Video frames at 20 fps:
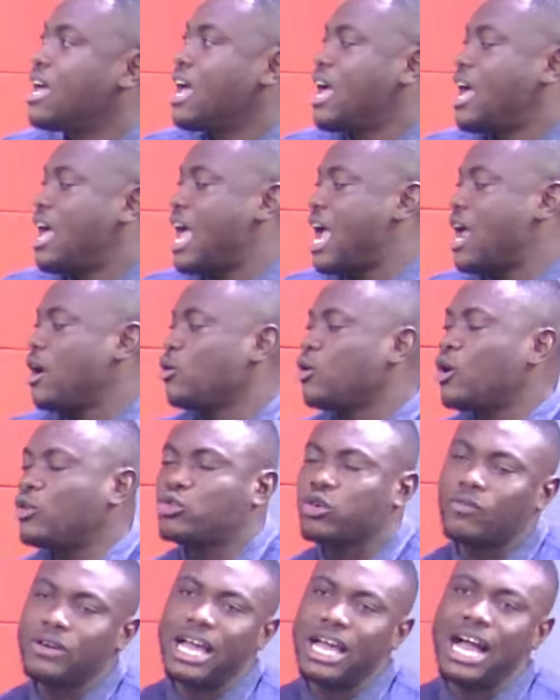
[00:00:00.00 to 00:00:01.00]
a lot
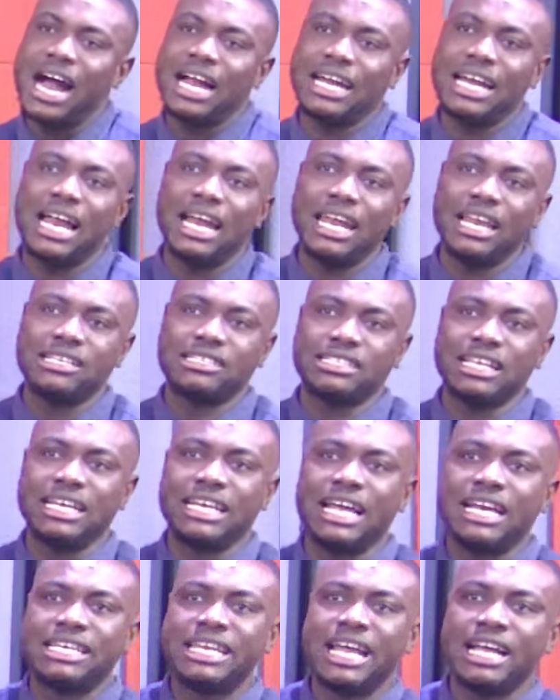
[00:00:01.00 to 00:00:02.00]
of the analysts and
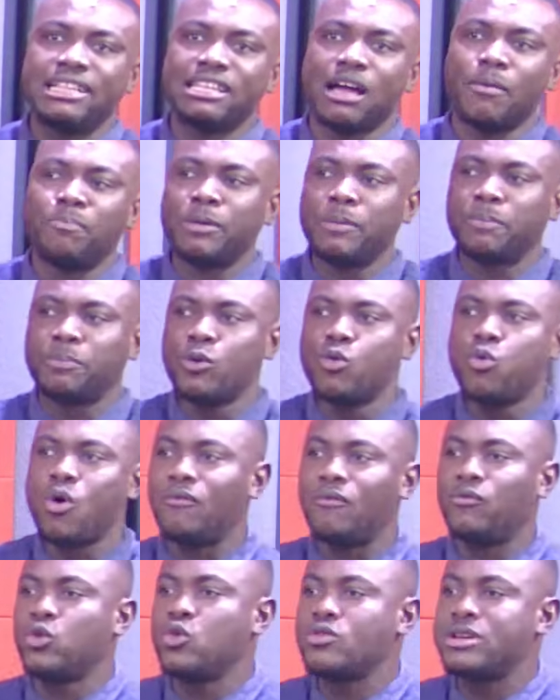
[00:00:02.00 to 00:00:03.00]
the data people who
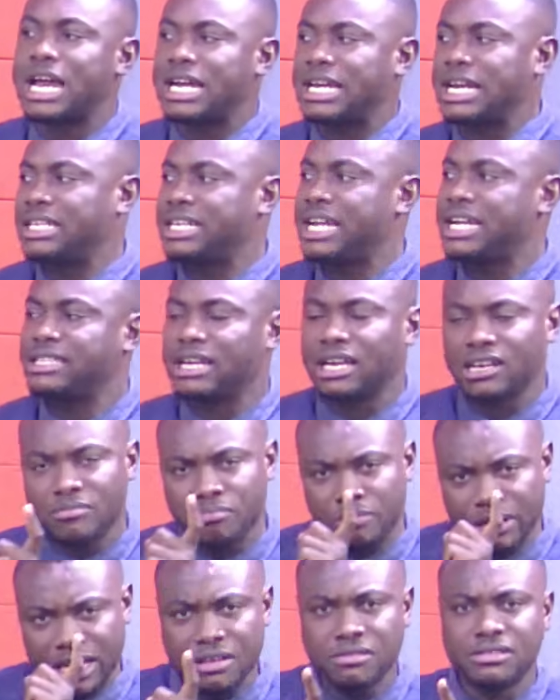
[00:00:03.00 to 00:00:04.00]
have looked at the data and
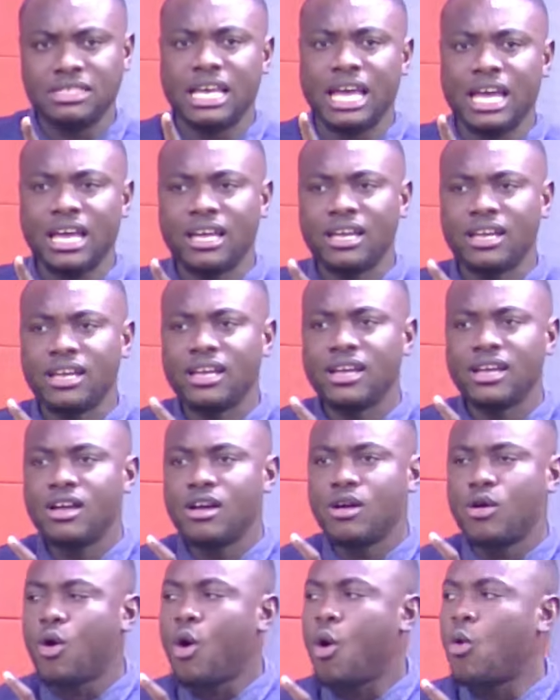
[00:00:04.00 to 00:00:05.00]
believe say
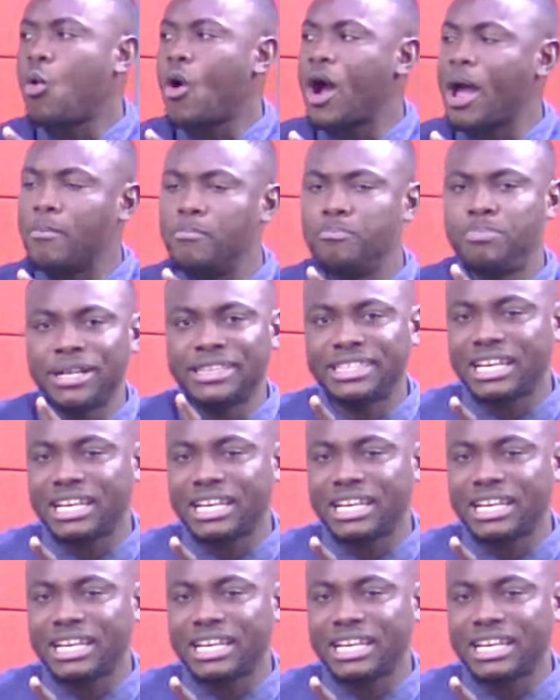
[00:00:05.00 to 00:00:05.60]
or a better